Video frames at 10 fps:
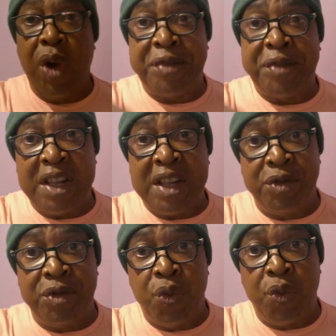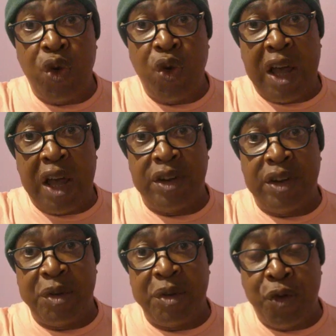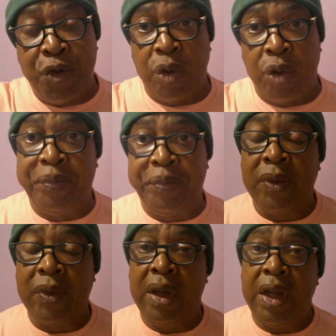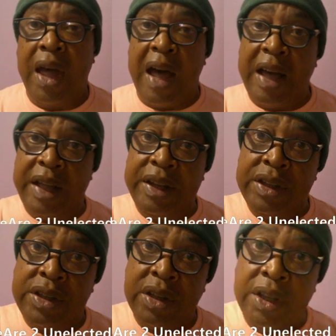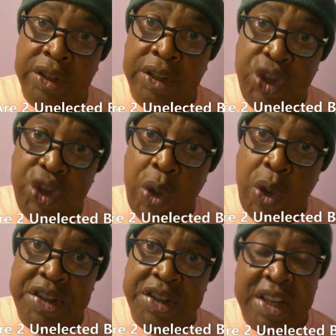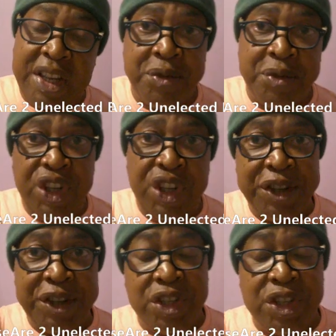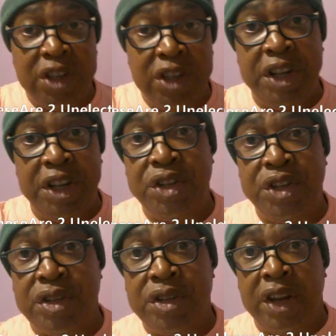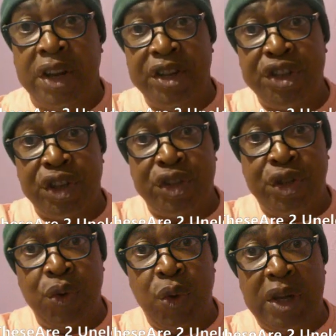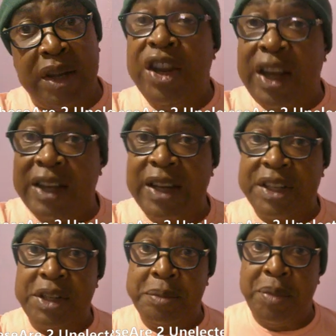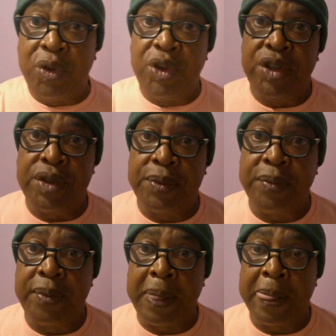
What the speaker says: WEF stands for the World Economic Forum, and the UN stands for United Nations. Now these are two unelected bodies.